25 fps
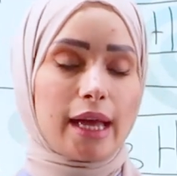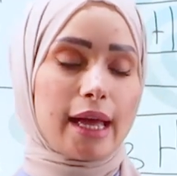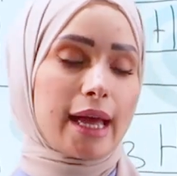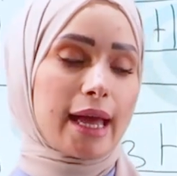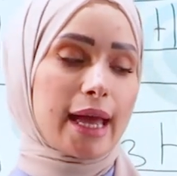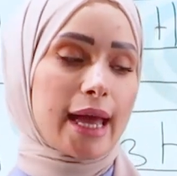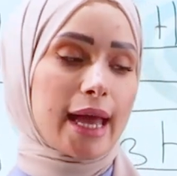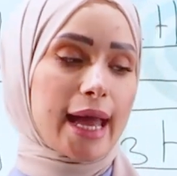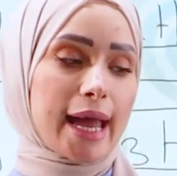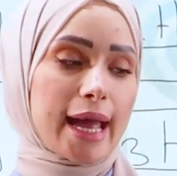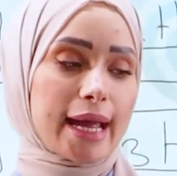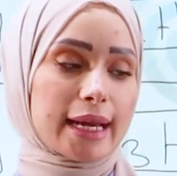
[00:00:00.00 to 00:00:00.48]

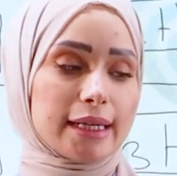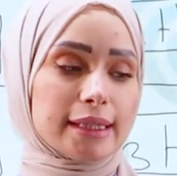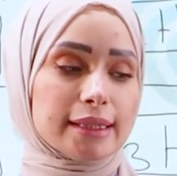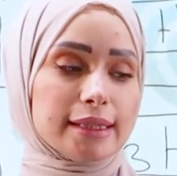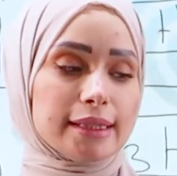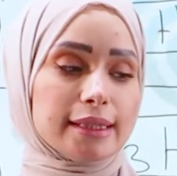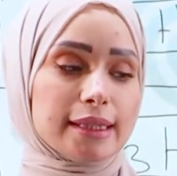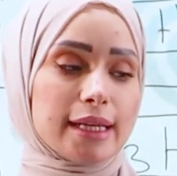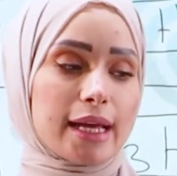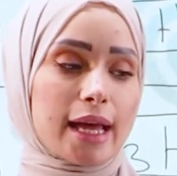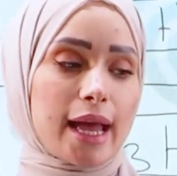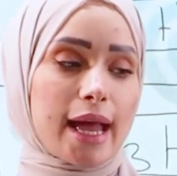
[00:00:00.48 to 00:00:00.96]

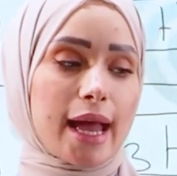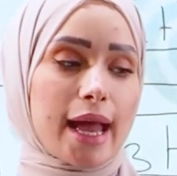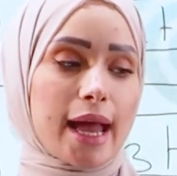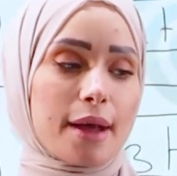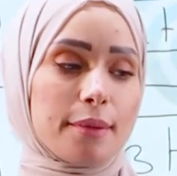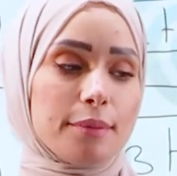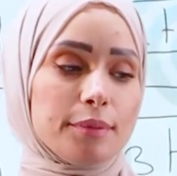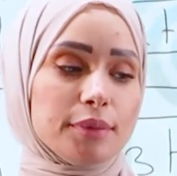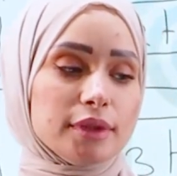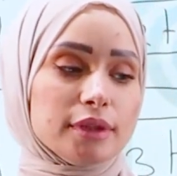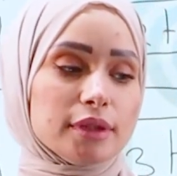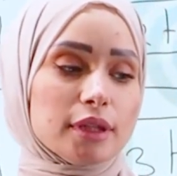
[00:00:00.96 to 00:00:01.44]
hex,
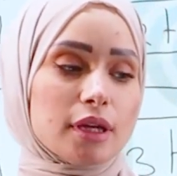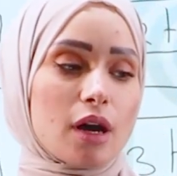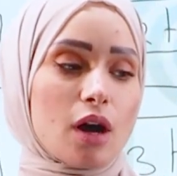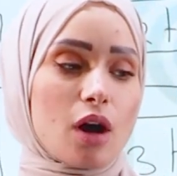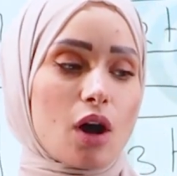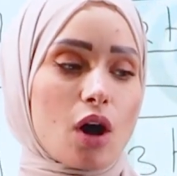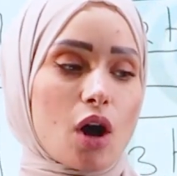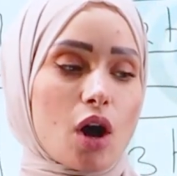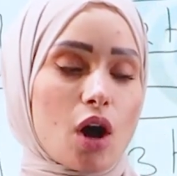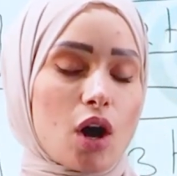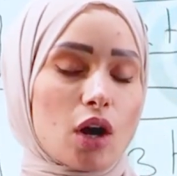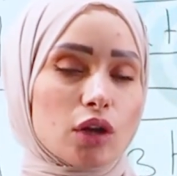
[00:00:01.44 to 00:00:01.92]
hept,
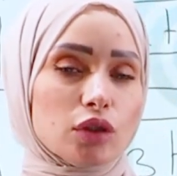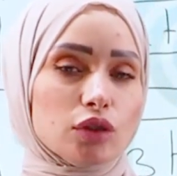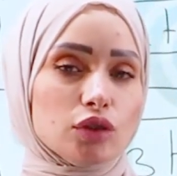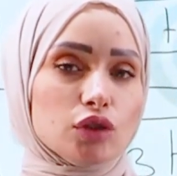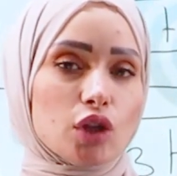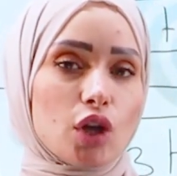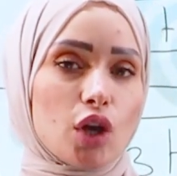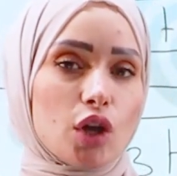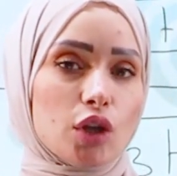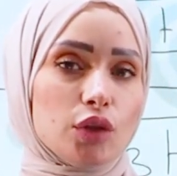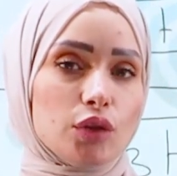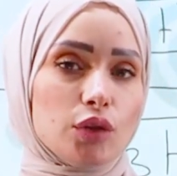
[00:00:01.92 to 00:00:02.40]

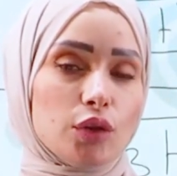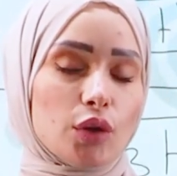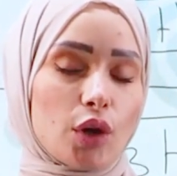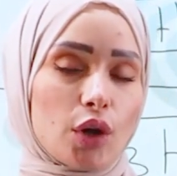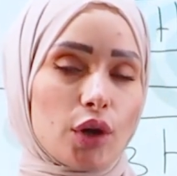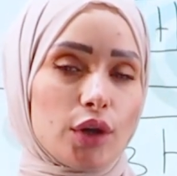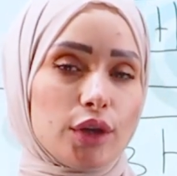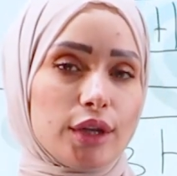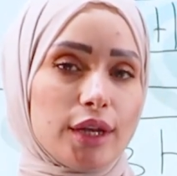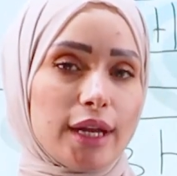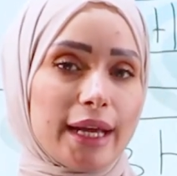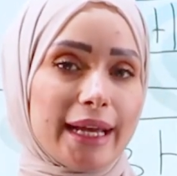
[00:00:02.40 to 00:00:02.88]
oct,
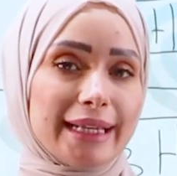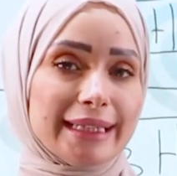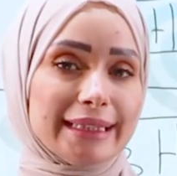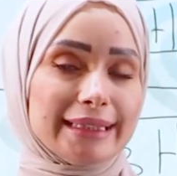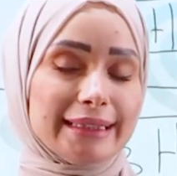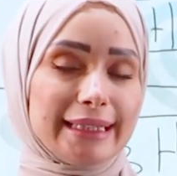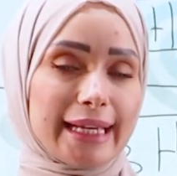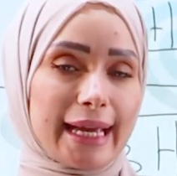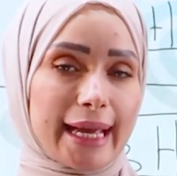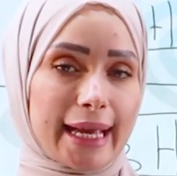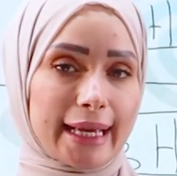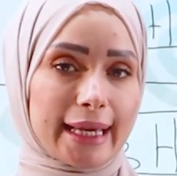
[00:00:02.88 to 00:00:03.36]
non,
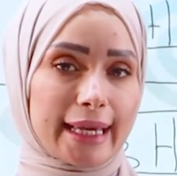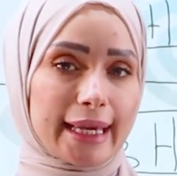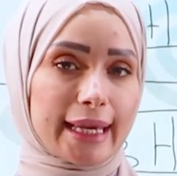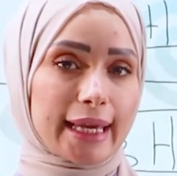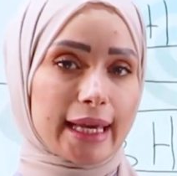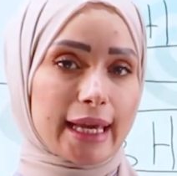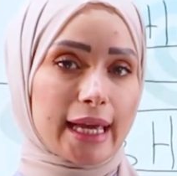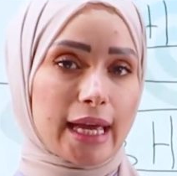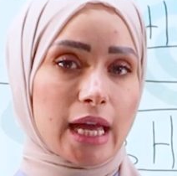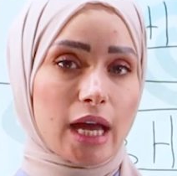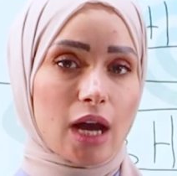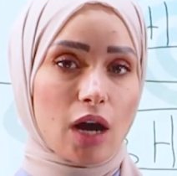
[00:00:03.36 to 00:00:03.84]
dec.